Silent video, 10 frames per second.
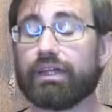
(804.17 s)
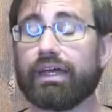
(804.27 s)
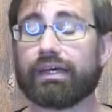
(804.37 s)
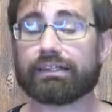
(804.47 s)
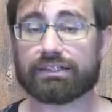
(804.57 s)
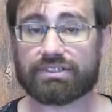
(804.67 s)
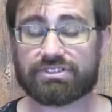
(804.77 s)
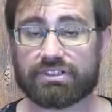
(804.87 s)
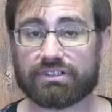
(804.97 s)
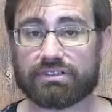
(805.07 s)
and
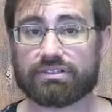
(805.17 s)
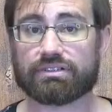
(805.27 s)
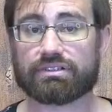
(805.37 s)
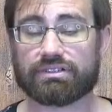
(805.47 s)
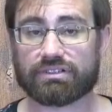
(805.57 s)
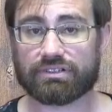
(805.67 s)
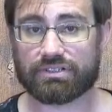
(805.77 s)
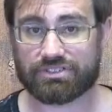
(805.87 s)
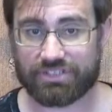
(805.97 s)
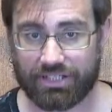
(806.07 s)
listen
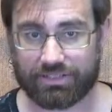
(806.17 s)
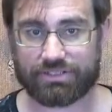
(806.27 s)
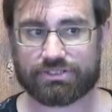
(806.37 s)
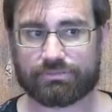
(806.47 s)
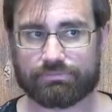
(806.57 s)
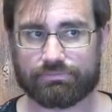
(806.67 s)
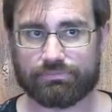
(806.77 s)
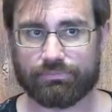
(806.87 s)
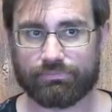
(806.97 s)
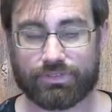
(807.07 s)
to silence.
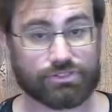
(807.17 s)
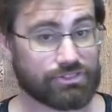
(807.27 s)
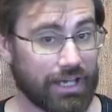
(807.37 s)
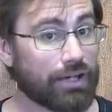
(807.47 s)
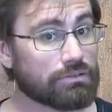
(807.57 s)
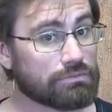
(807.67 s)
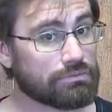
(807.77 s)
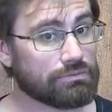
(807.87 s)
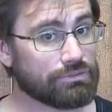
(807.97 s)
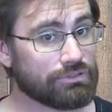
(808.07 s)

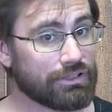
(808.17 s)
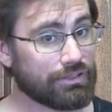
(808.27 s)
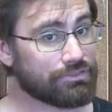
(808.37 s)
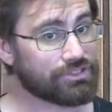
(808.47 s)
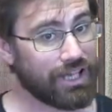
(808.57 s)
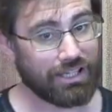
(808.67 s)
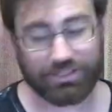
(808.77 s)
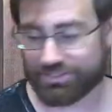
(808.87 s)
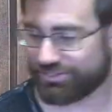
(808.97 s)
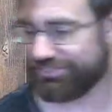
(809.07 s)
Sound of
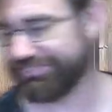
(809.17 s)
silence.